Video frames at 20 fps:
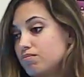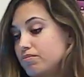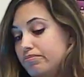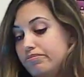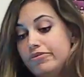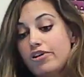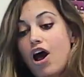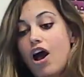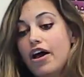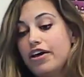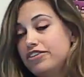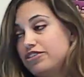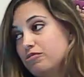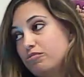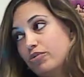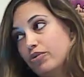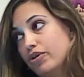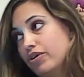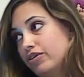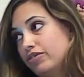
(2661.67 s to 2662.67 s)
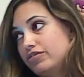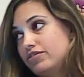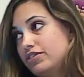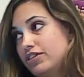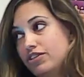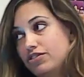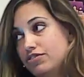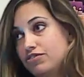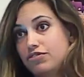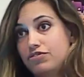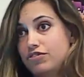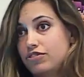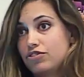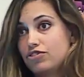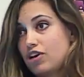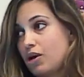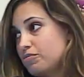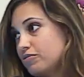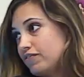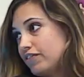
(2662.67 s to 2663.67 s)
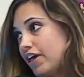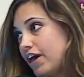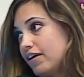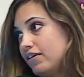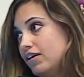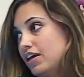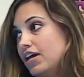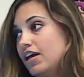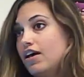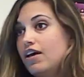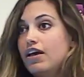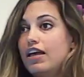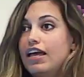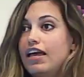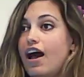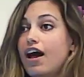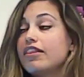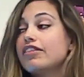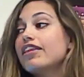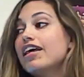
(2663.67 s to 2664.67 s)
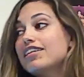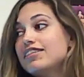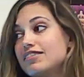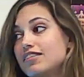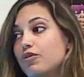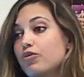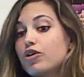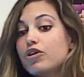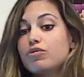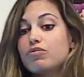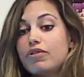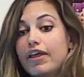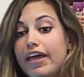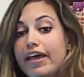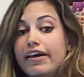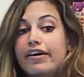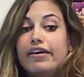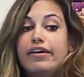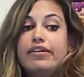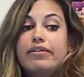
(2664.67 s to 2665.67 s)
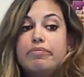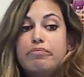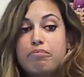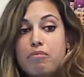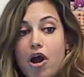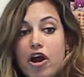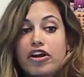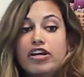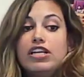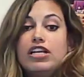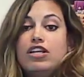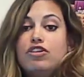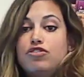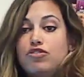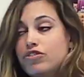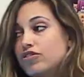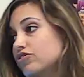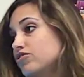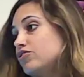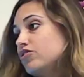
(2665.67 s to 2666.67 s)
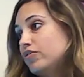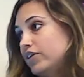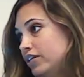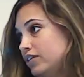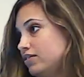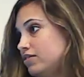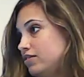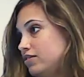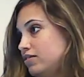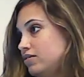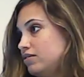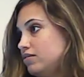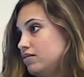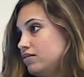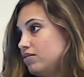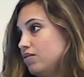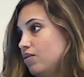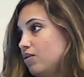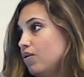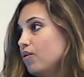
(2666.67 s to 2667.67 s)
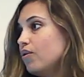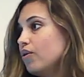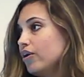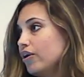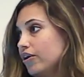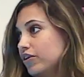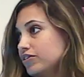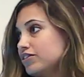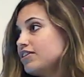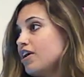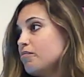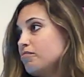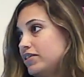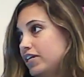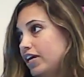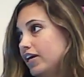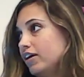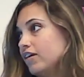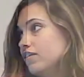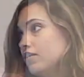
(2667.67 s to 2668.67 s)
not support teachers losing their jobs for that. Unless they were like marketing to their students. Right, which, something.